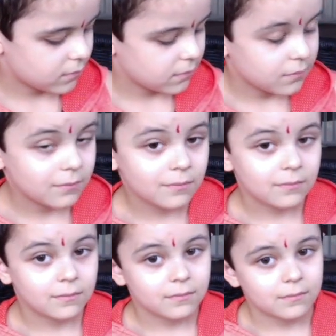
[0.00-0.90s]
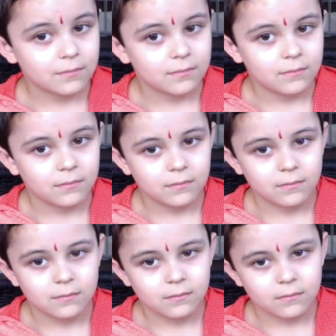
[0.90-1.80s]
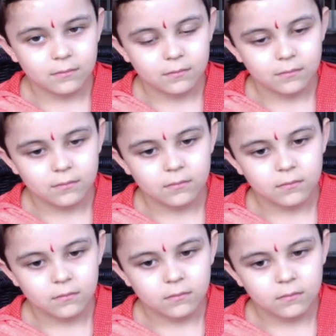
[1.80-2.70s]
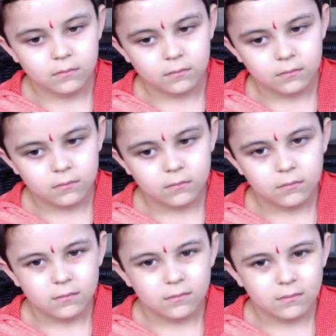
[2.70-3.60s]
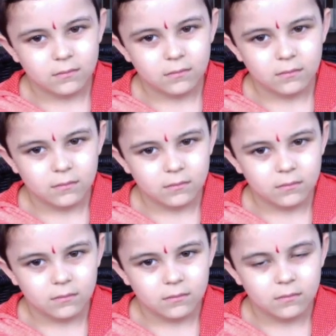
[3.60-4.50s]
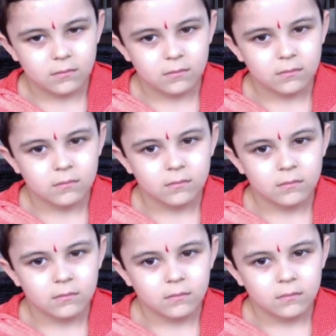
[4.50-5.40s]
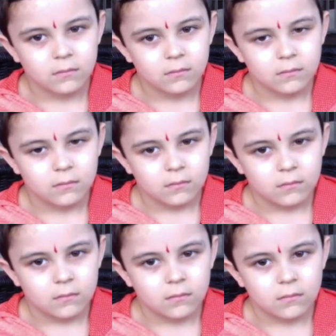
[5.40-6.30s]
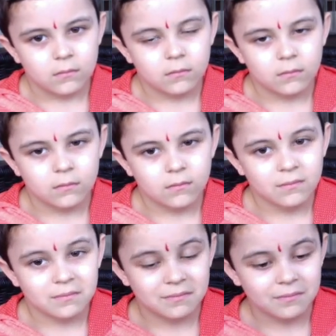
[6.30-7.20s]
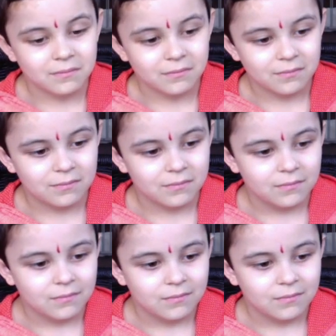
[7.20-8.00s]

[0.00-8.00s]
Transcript: (silent)